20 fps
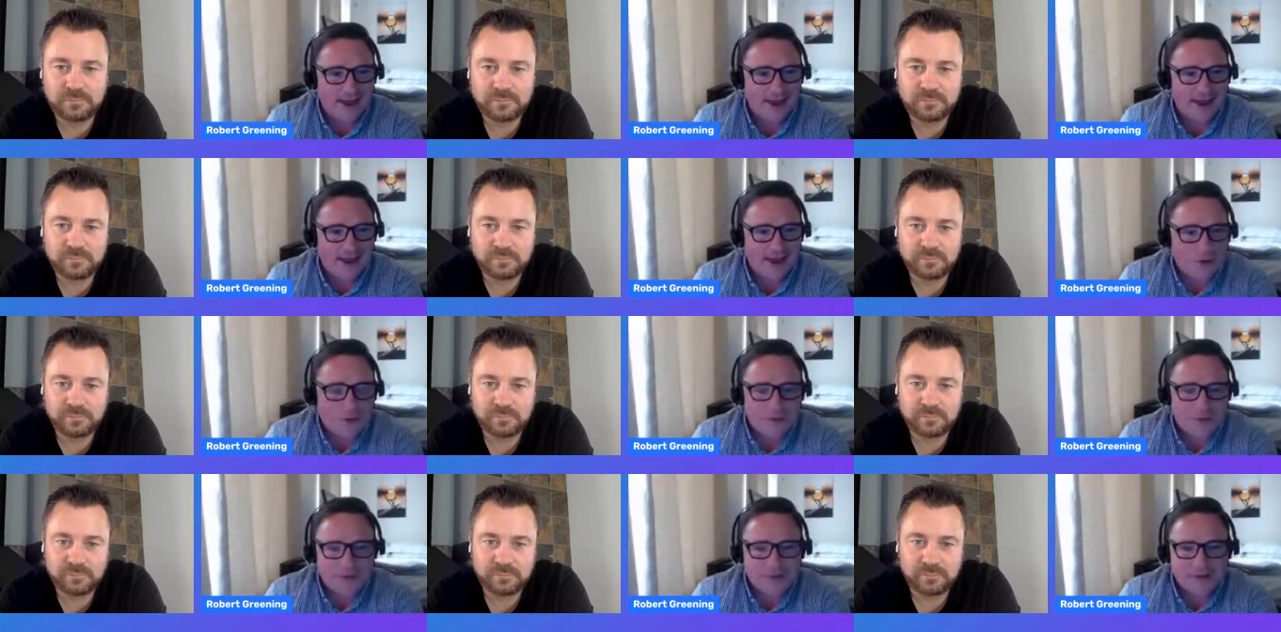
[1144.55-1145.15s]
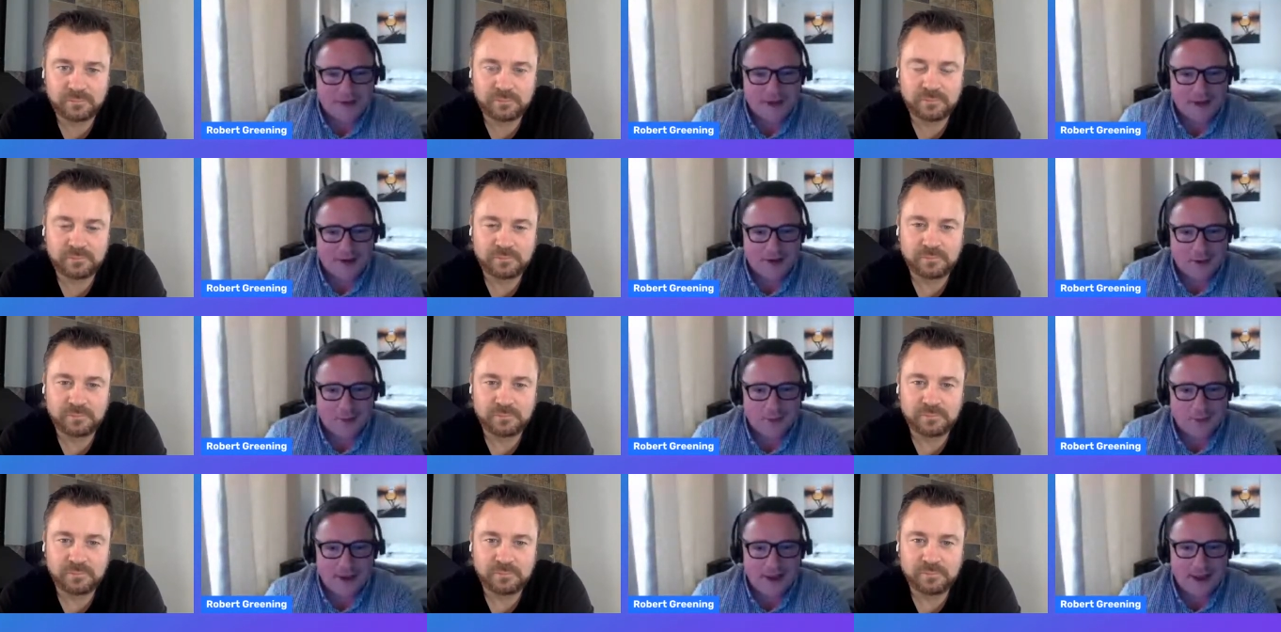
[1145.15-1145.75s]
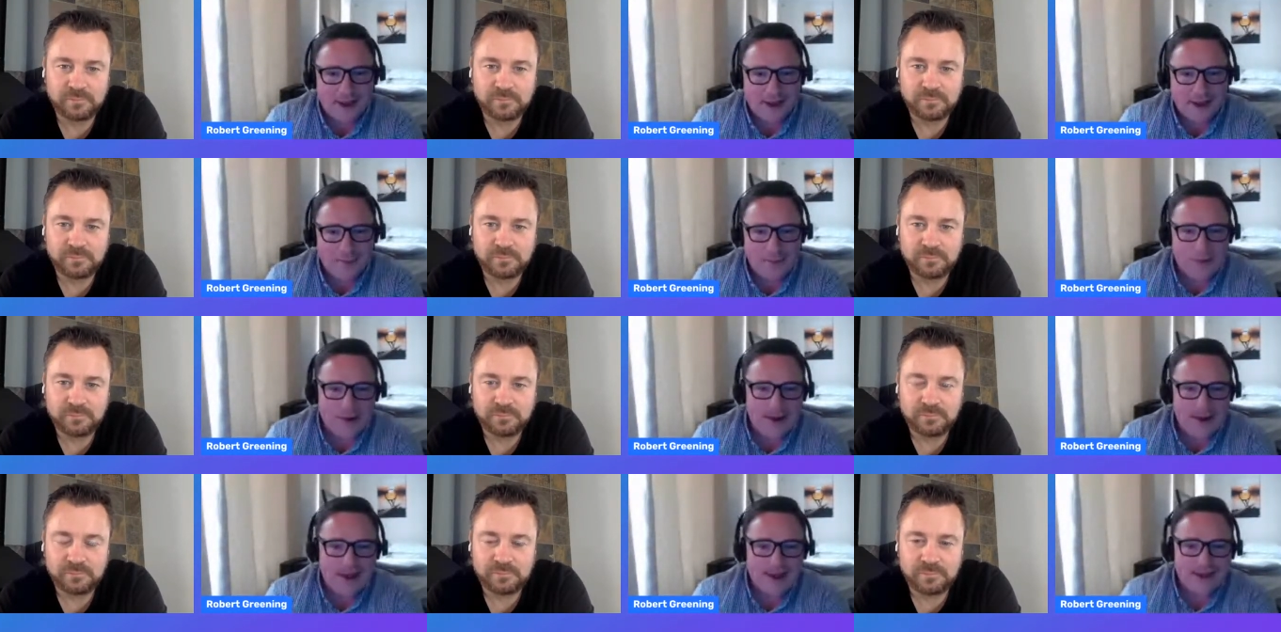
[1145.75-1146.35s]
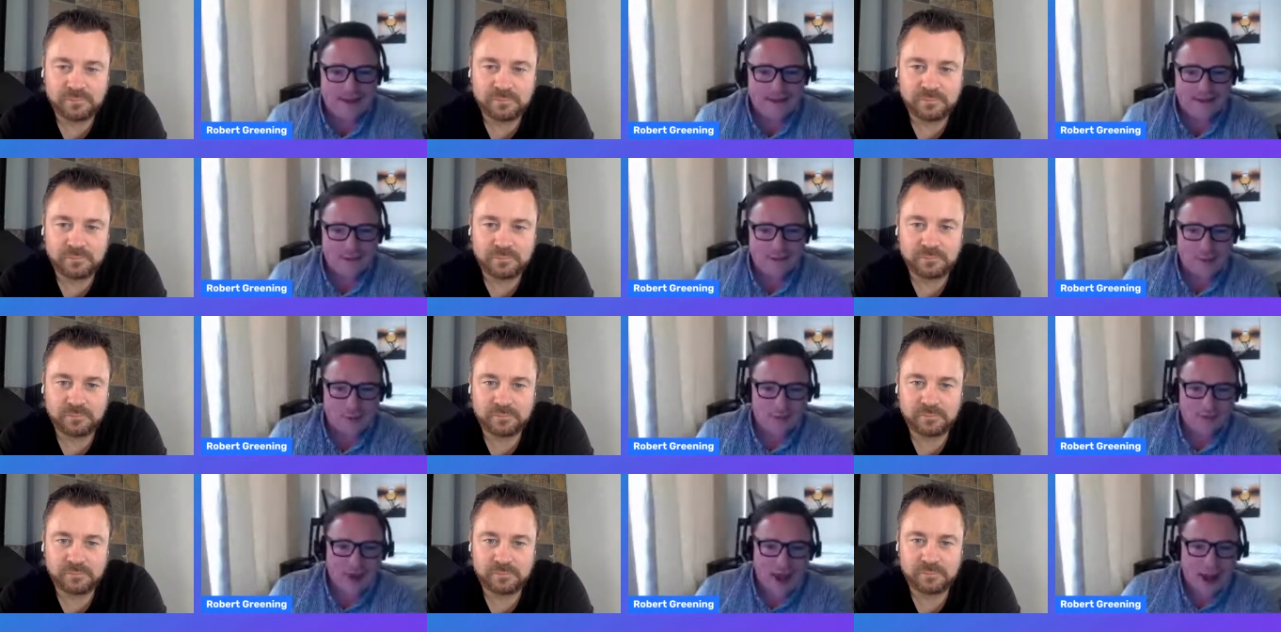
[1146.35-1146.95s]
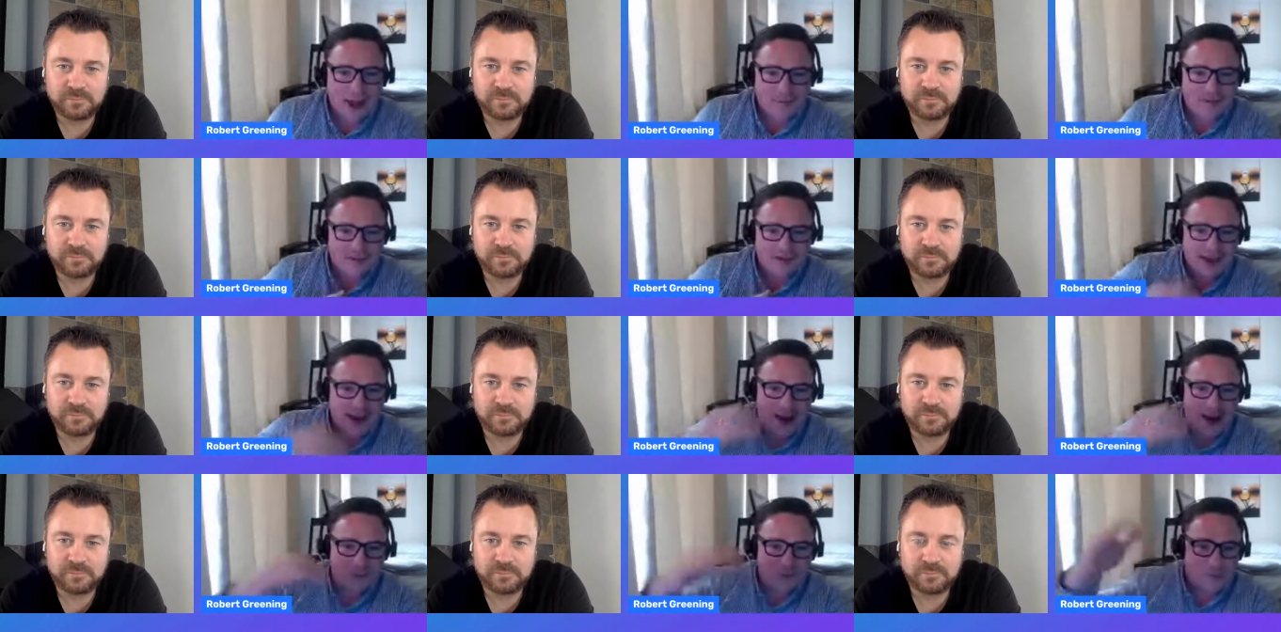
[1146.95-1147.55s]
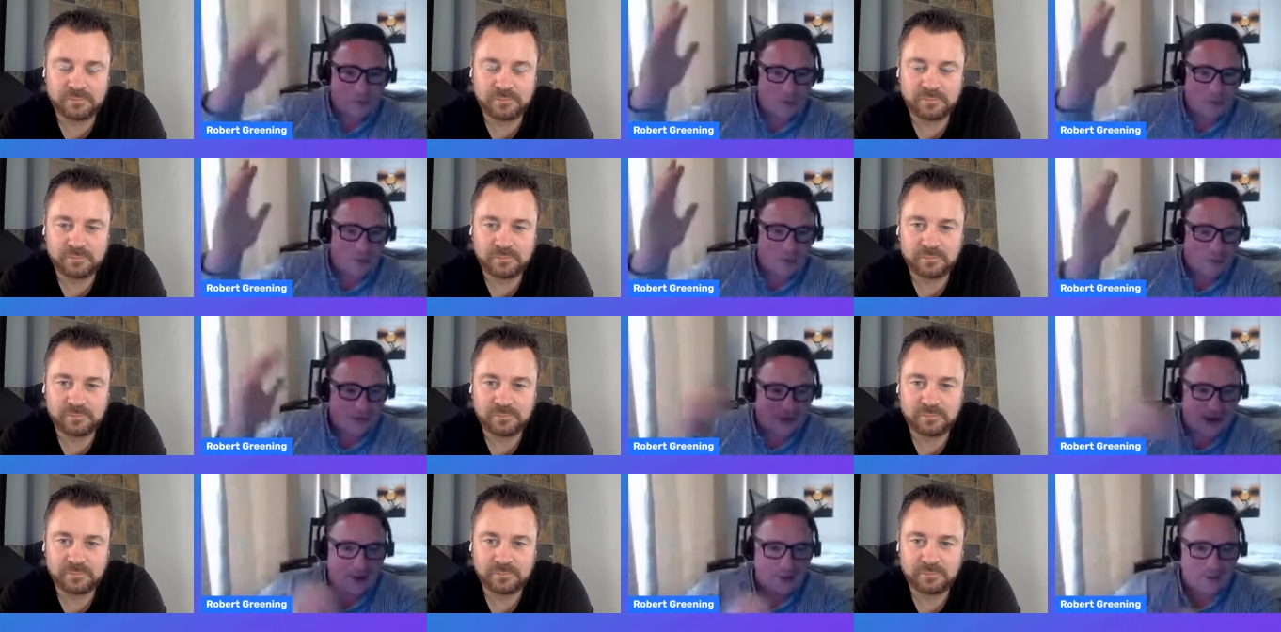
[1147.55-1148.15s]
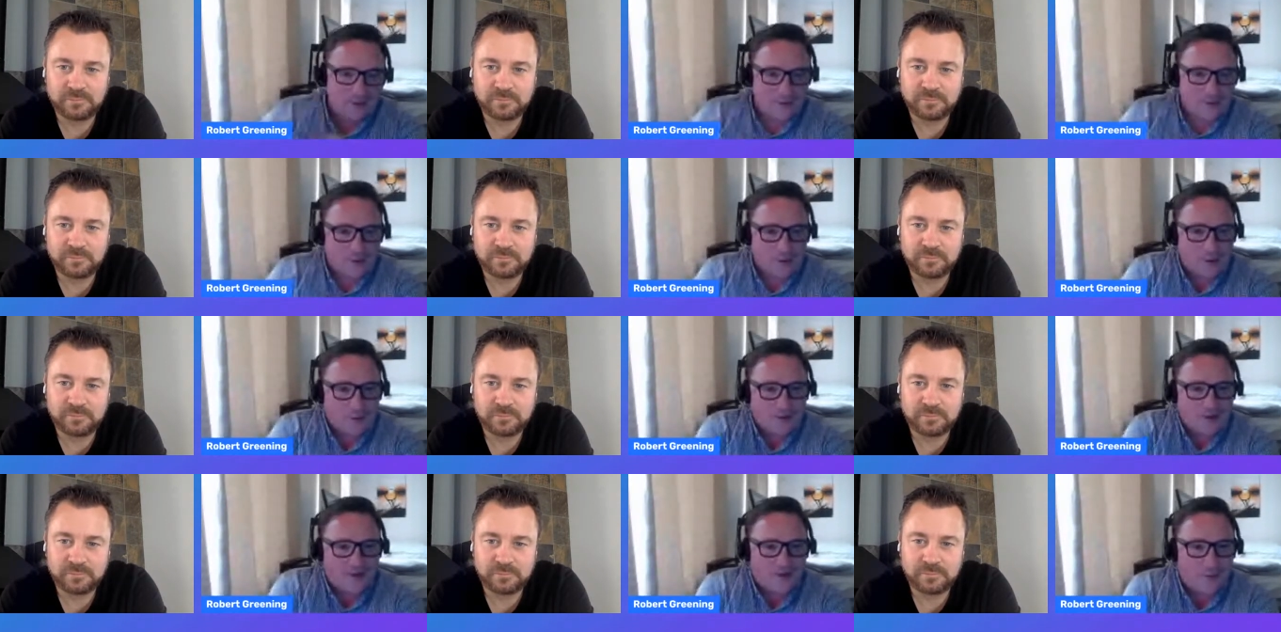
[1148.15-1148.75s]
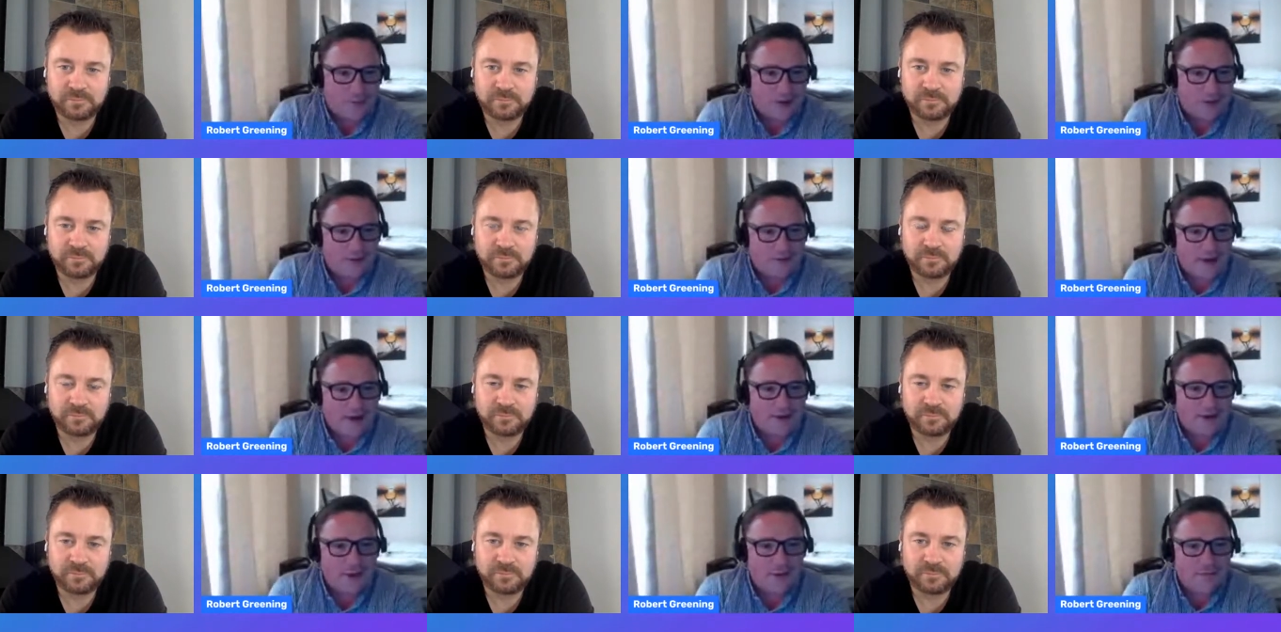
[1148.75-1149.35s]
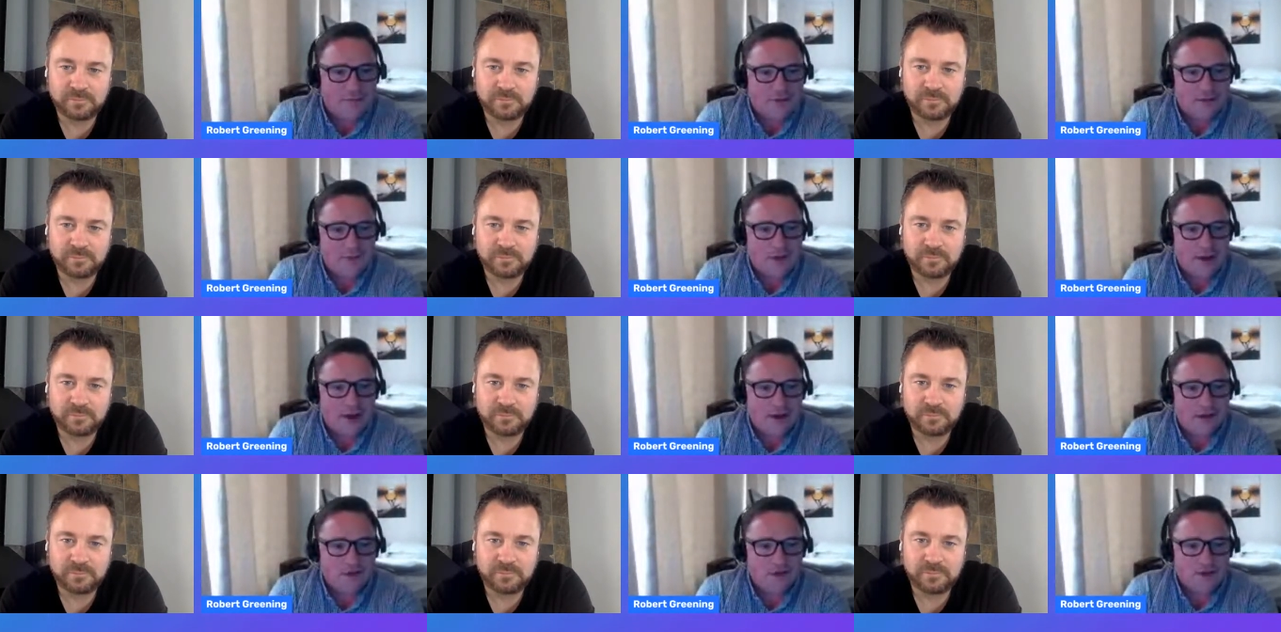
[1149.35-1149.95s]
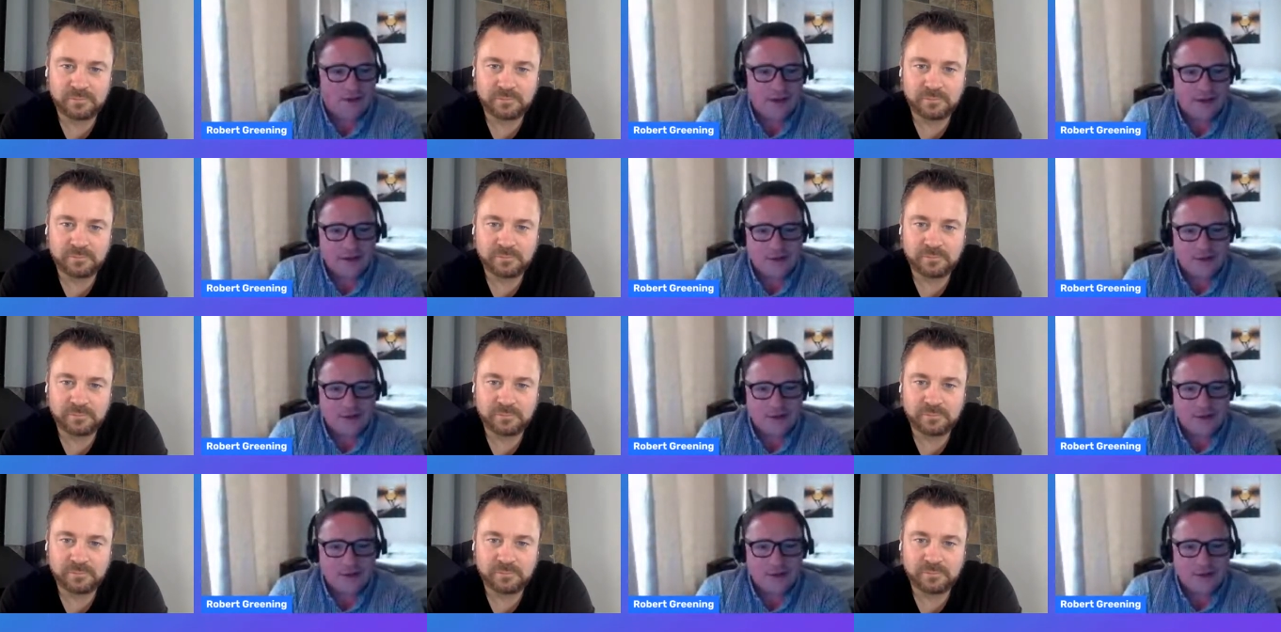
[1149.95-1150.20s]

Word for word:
Speaker 1: So all of a sudden, we uh, we needed to sort of upscale support teams and resources by three times as much.